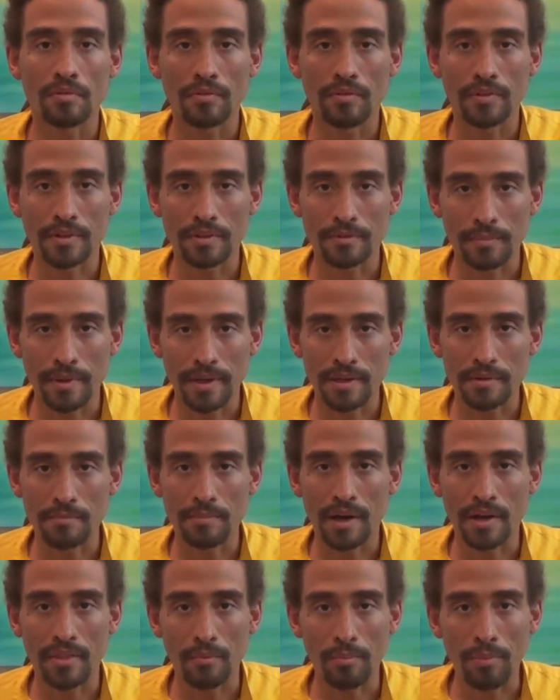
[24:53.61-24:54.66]
that's made
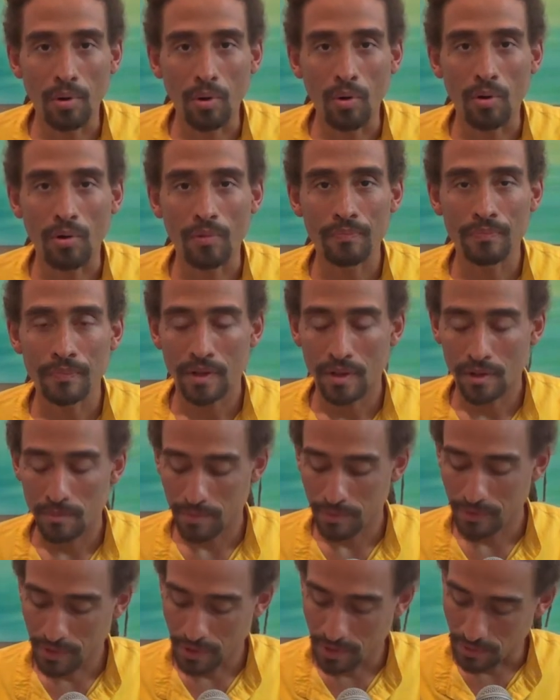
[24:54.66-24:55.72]
by the bowl.
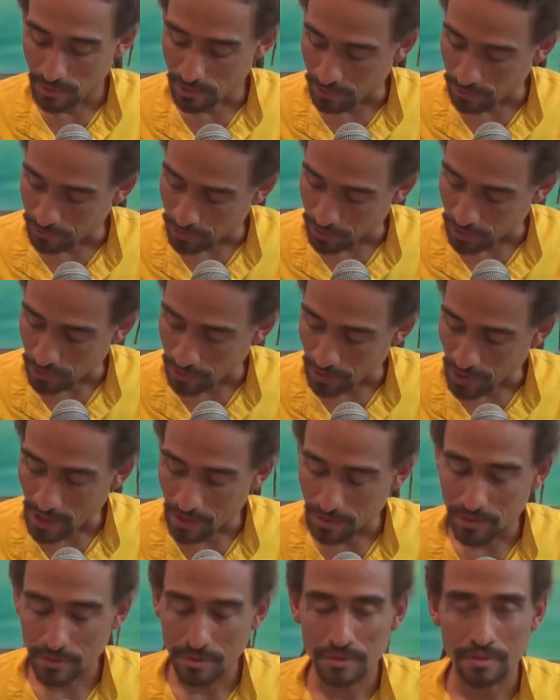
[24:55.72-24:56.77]
But then a little further
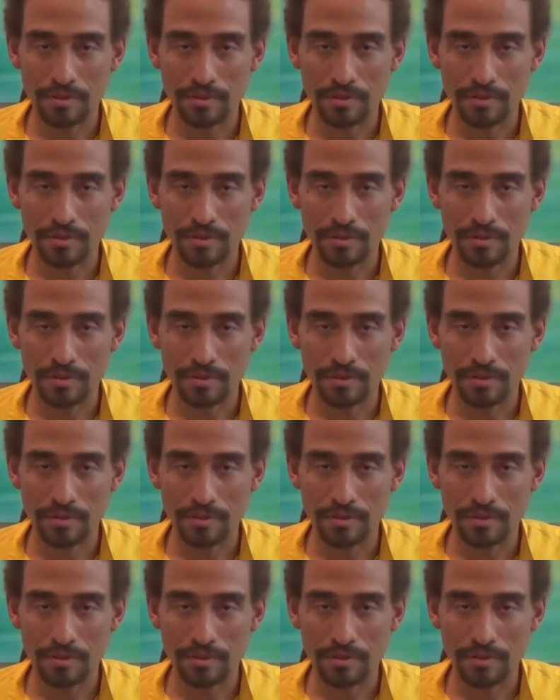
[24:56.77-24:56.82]
out,